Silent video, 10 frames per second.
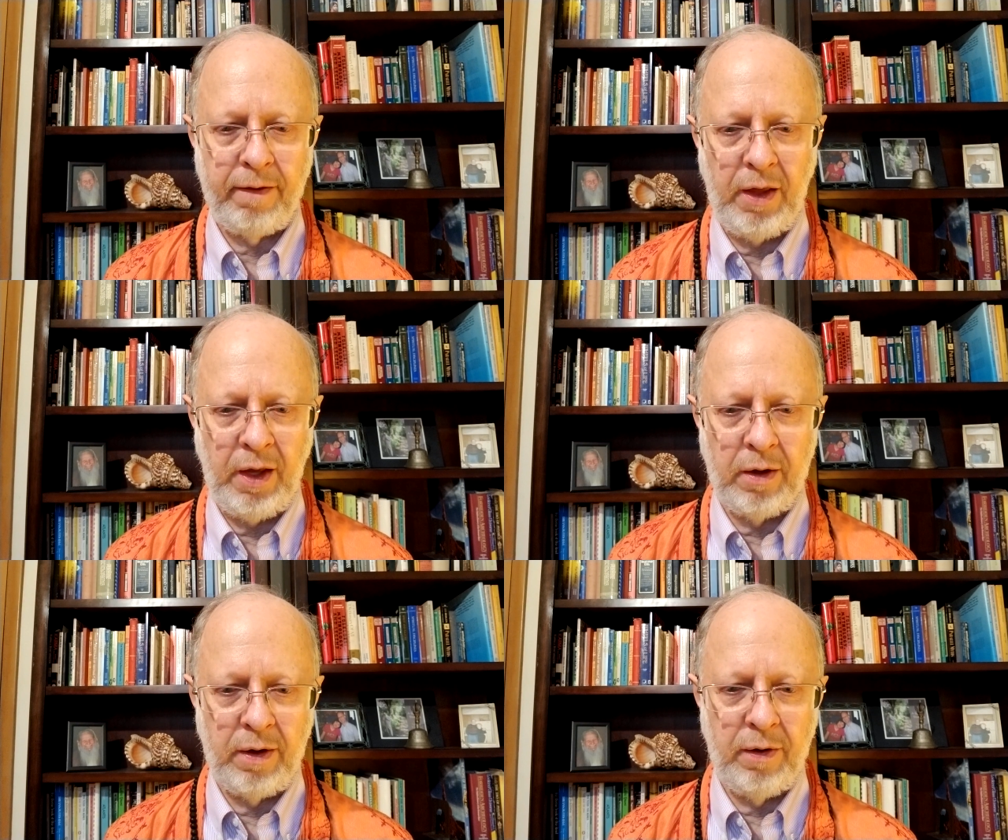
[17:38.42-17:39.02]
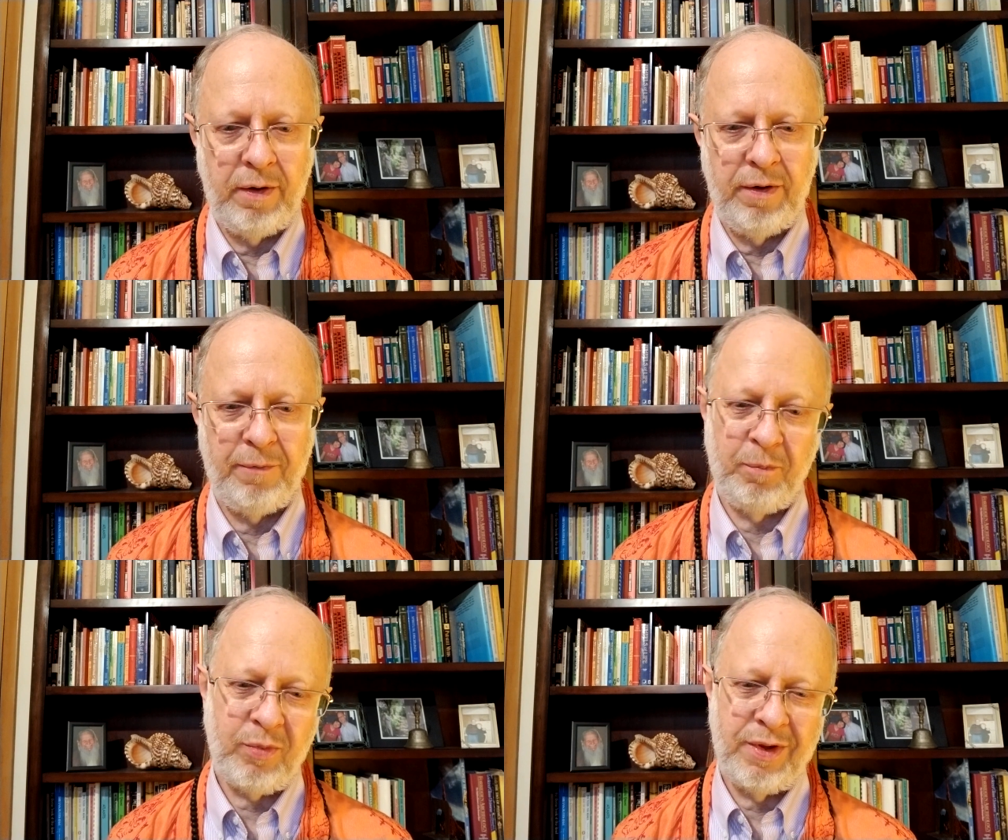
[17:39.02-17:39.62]
And
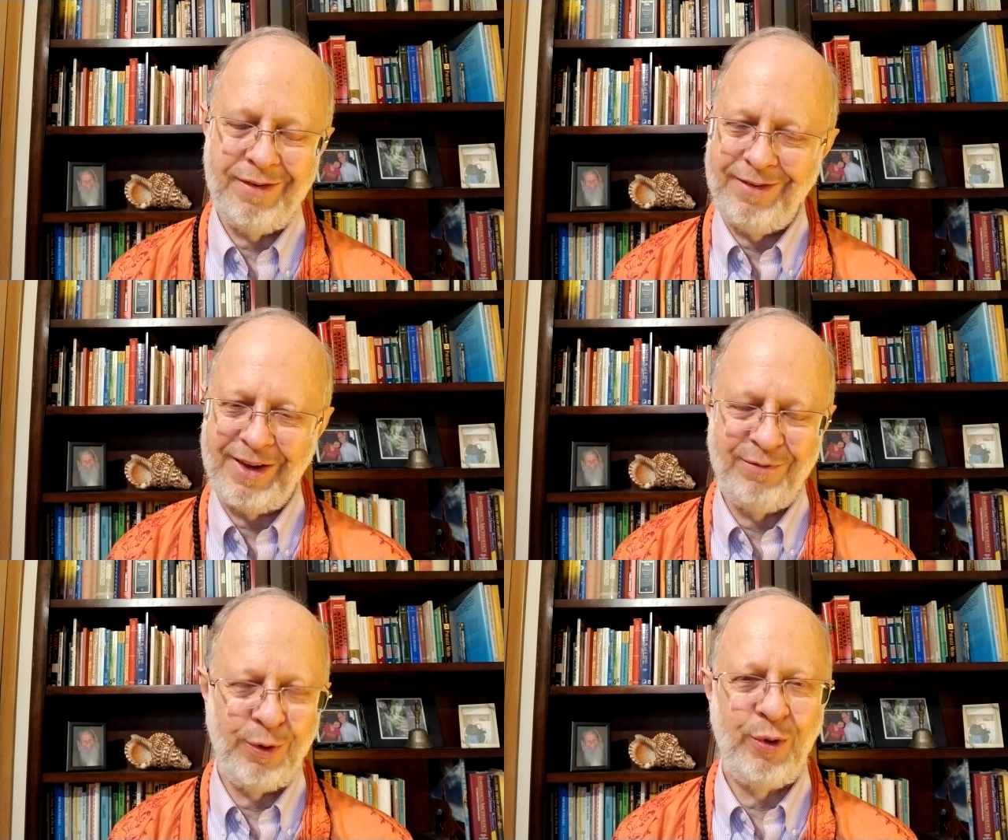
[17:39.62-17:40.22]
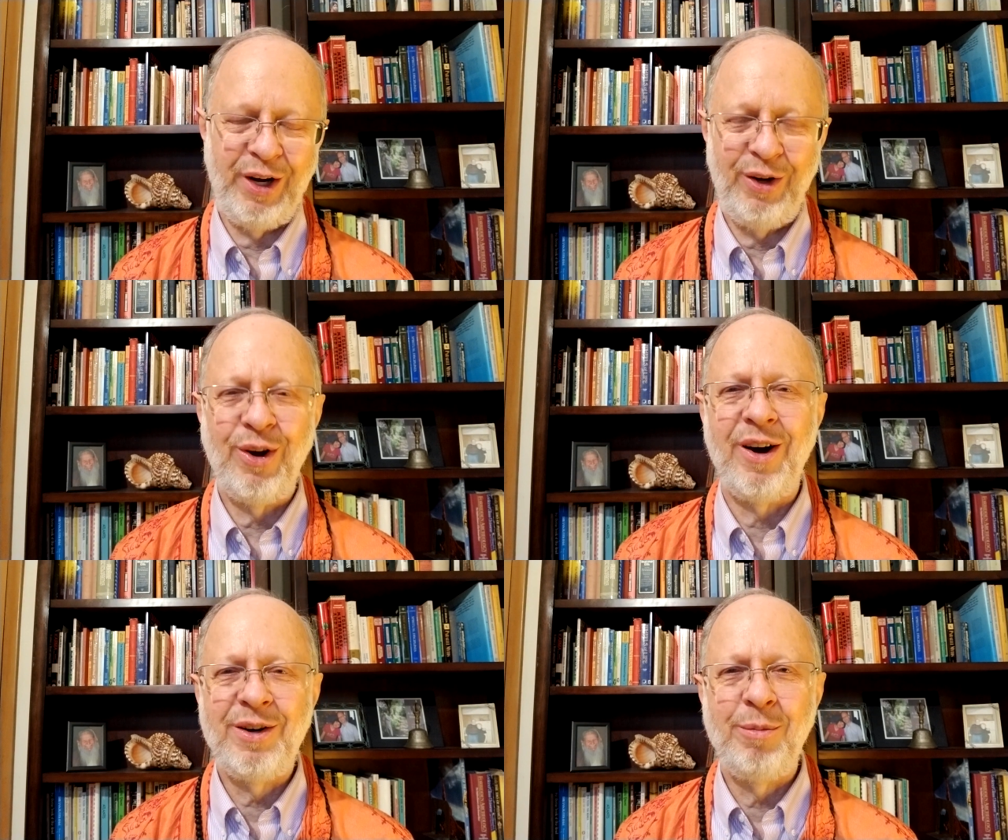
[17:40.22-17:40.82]
I've already
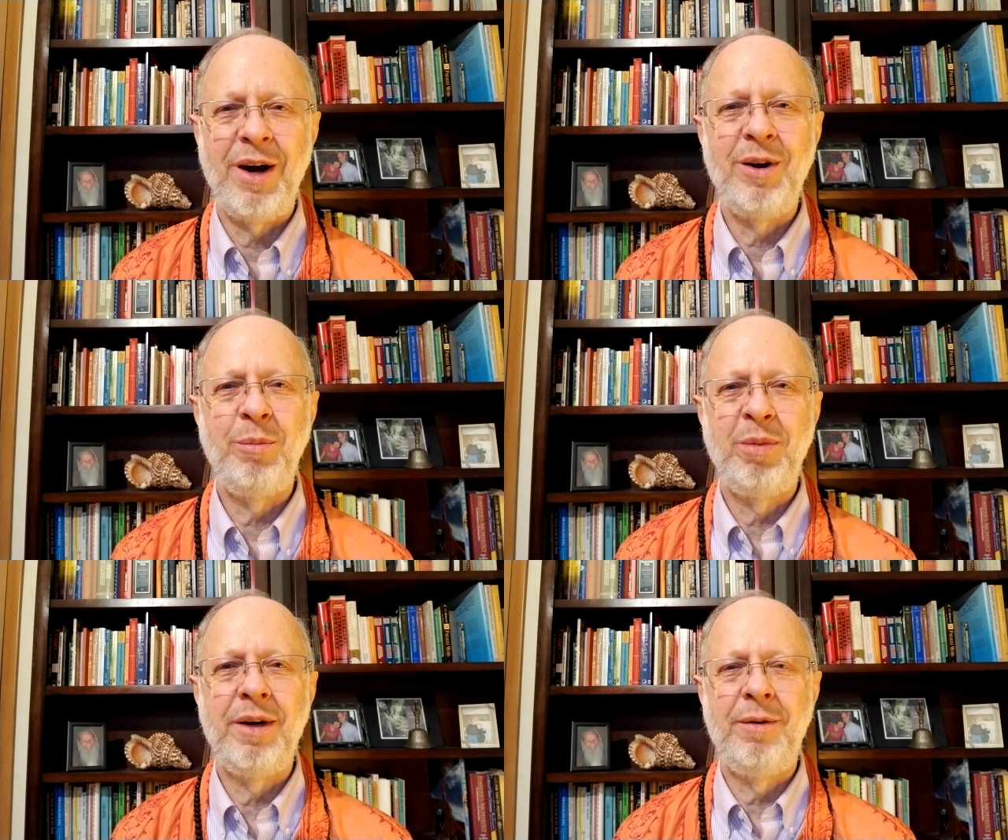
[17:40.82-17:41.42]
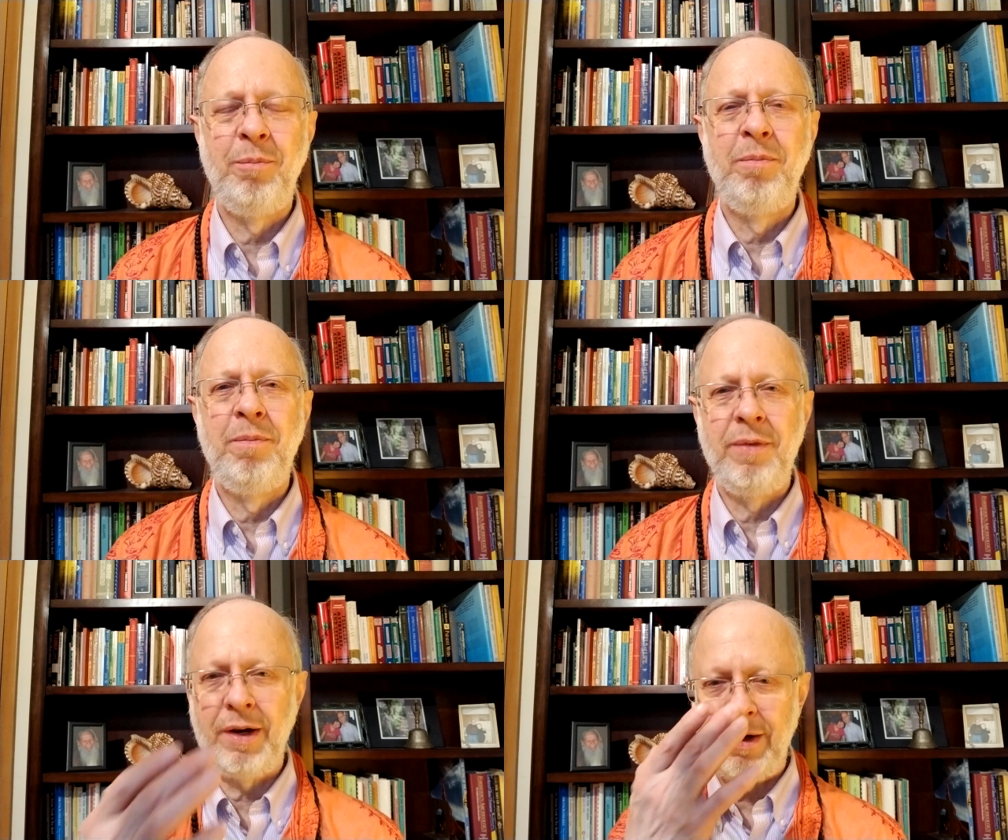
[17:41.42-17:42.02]
talked about it, but
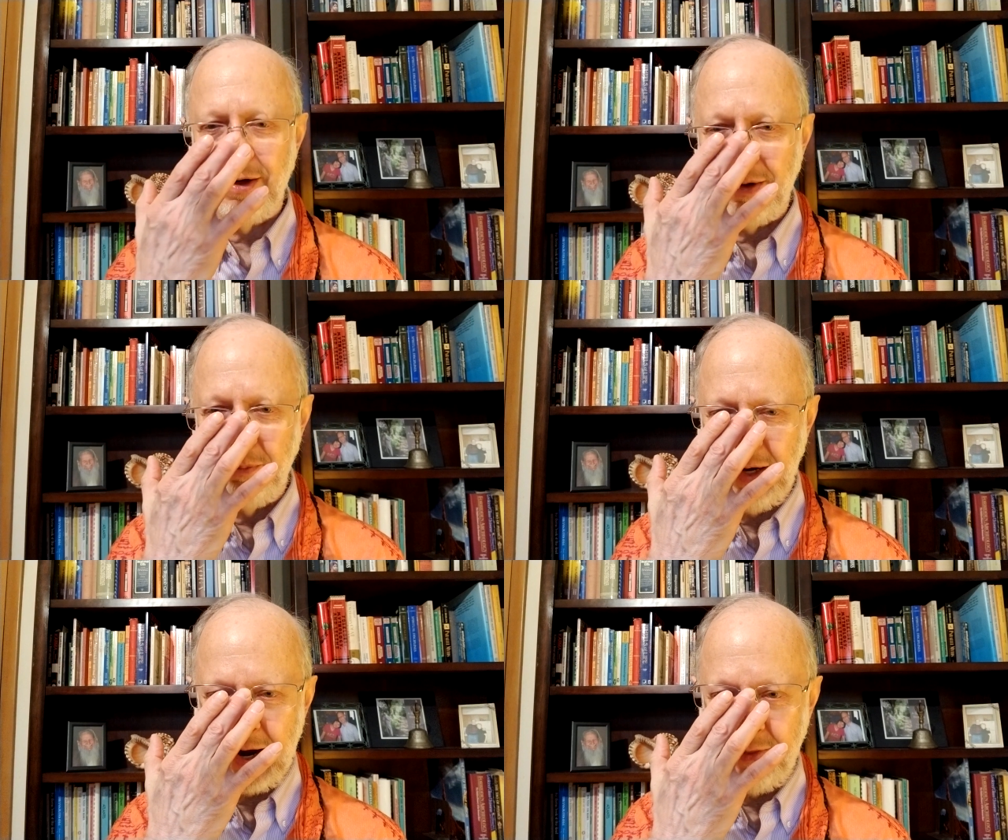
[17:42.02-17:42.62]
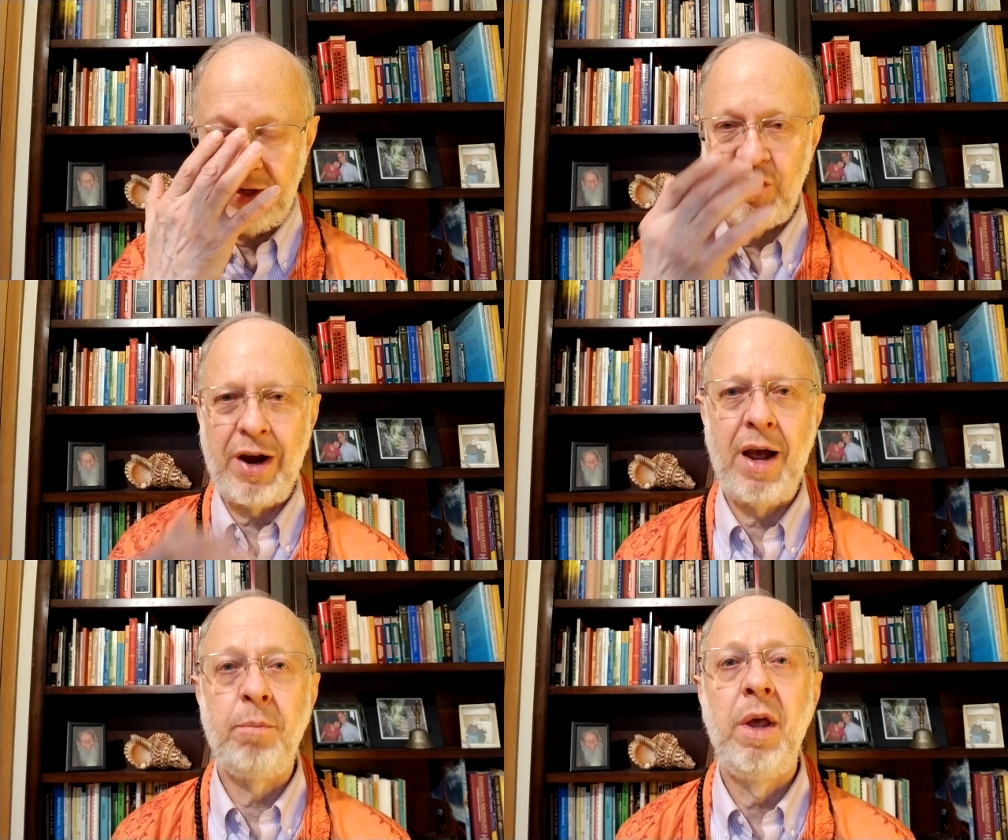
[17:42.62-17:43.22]
beyond the
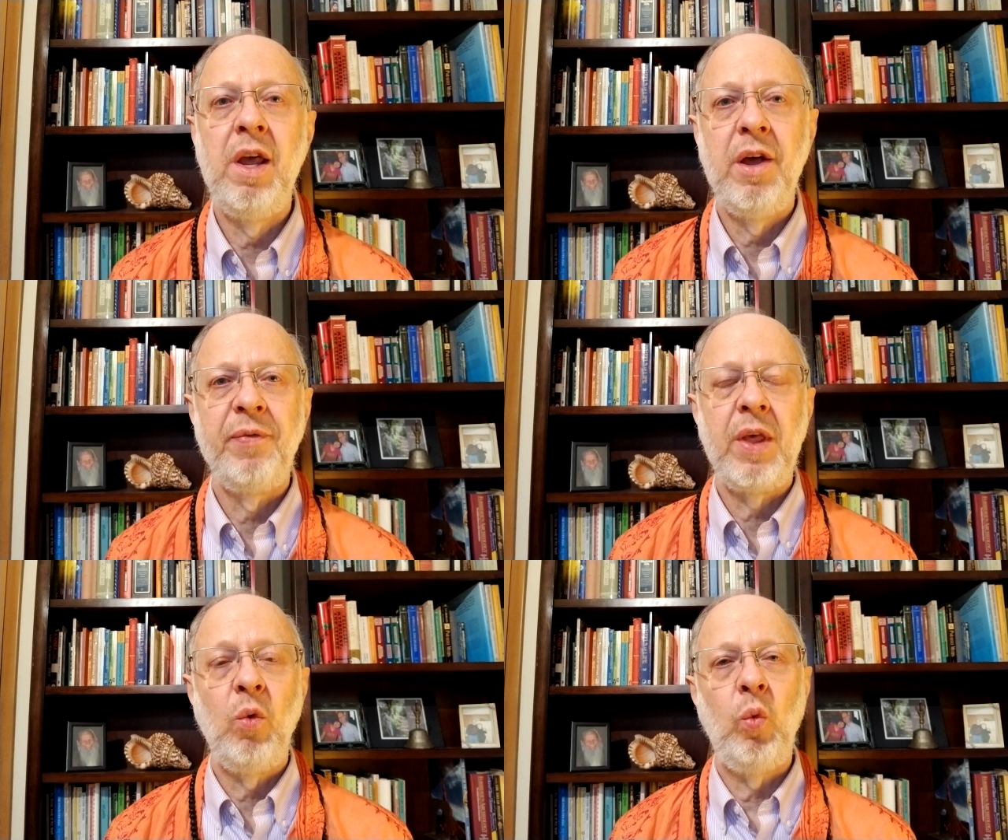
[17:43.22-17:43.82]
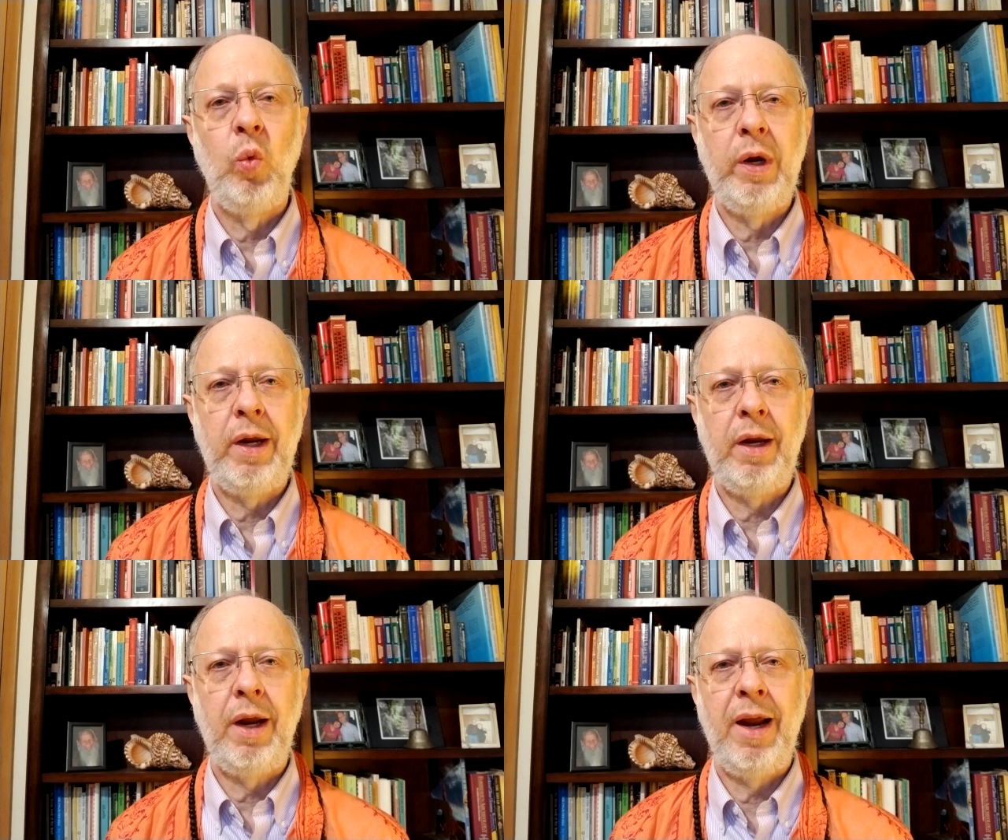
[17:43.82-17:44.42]
job,
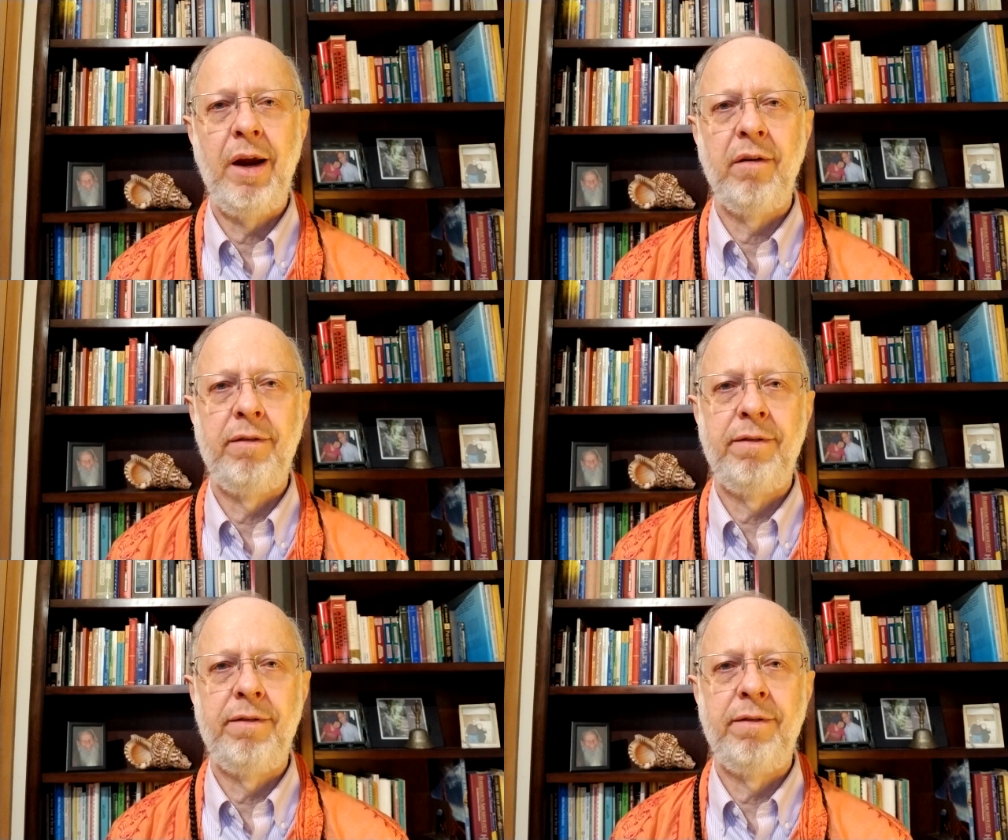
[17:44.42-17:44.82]
we have